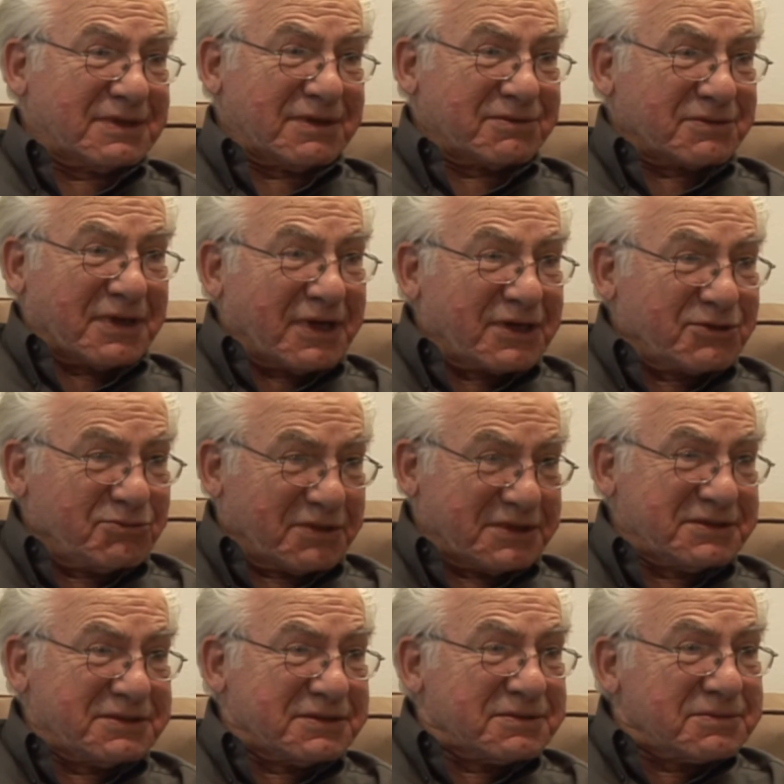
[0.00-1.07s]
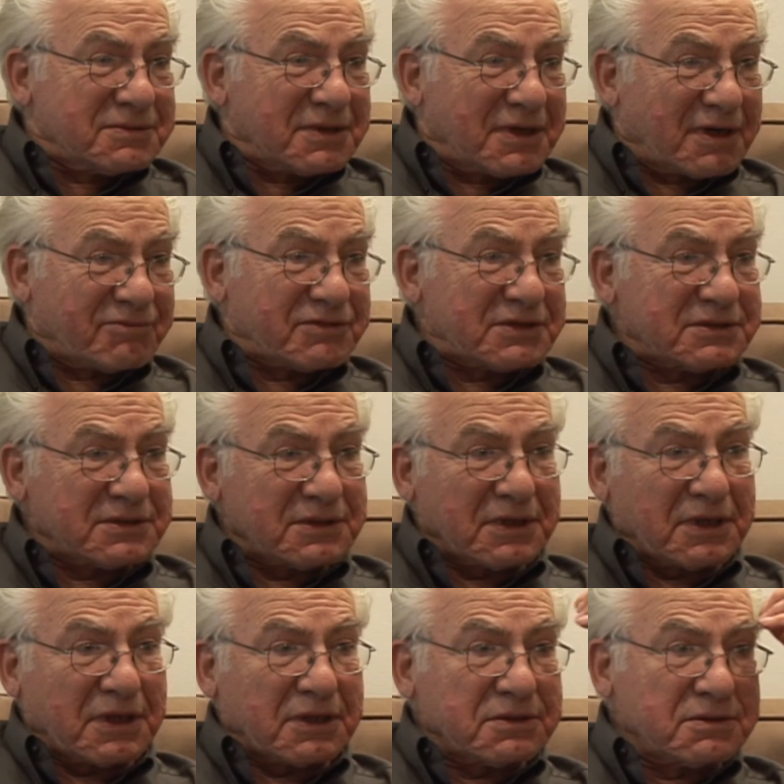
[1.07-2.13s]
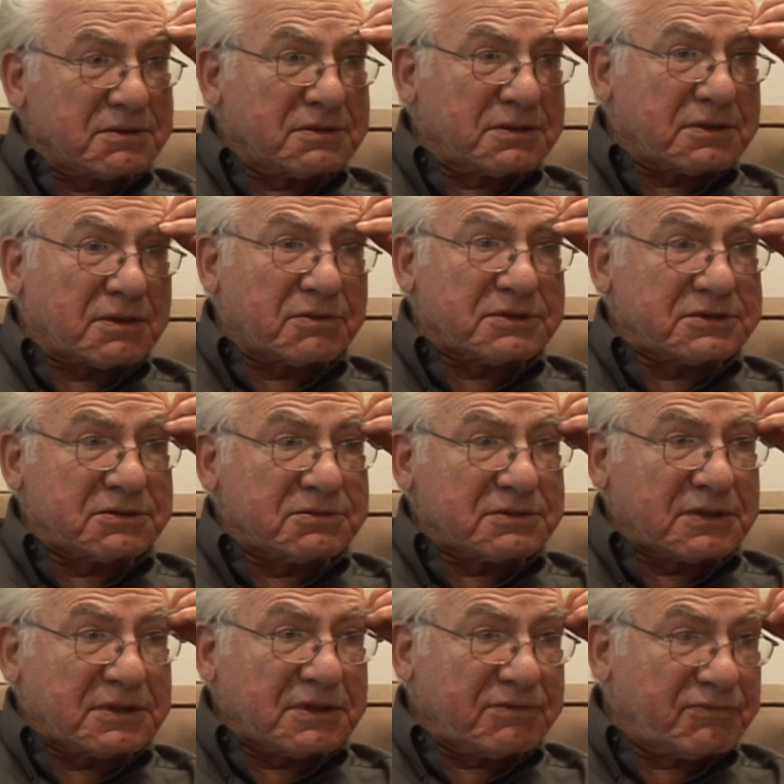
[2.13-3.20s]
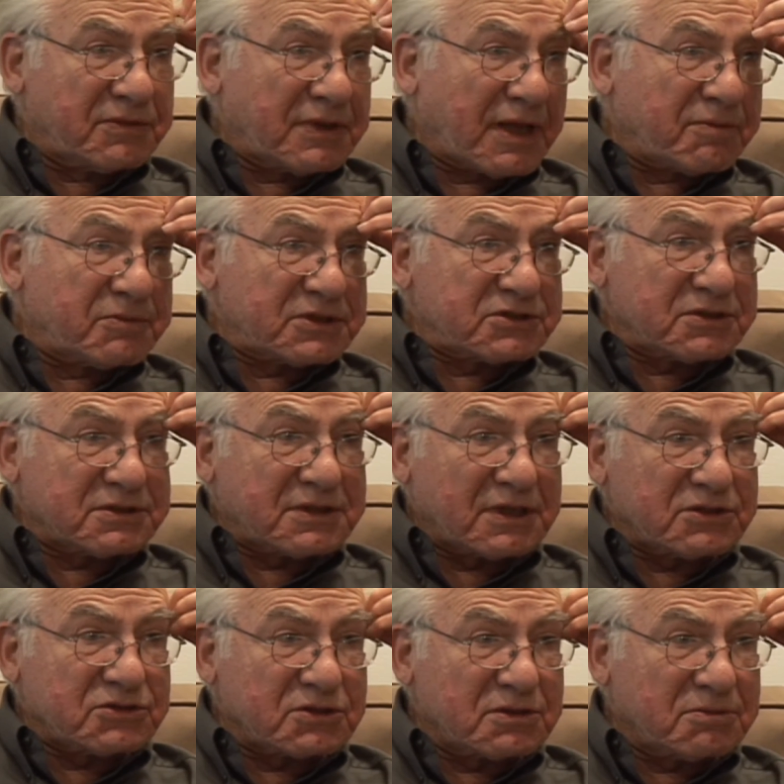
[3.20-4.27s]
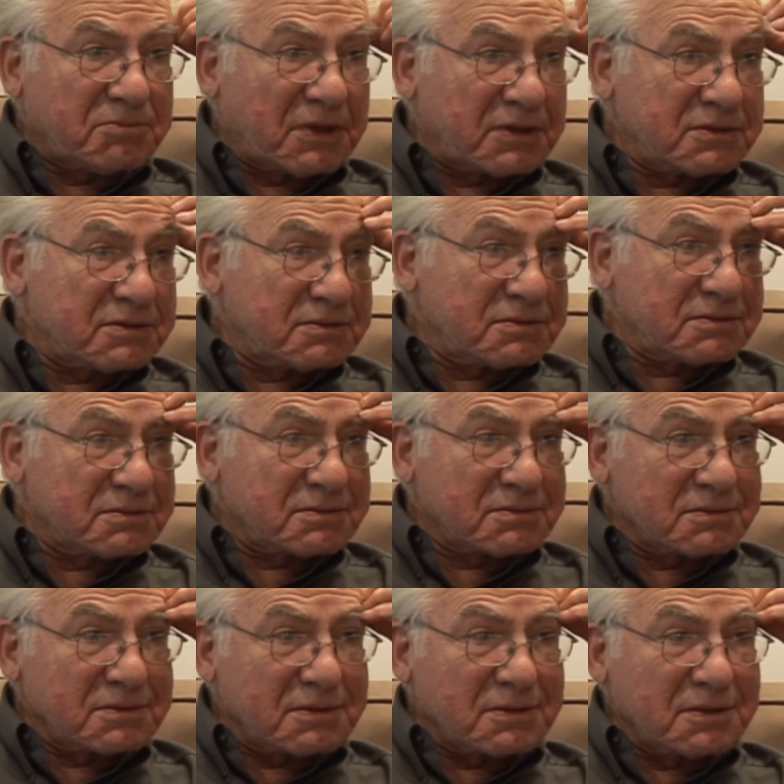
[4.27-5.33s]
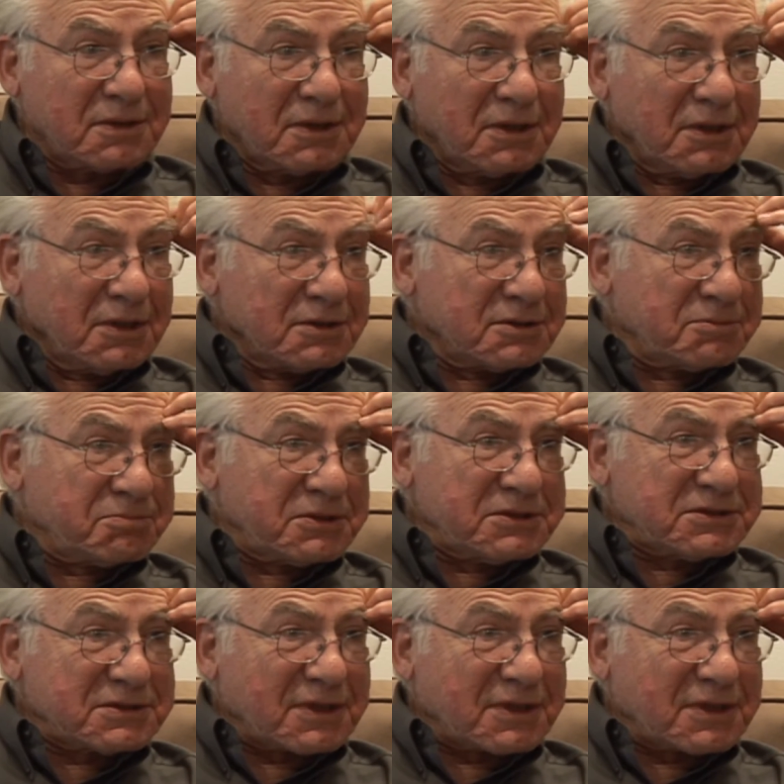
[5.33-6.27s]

are ignorant of it, and there isn't even that much attention among uh, the peace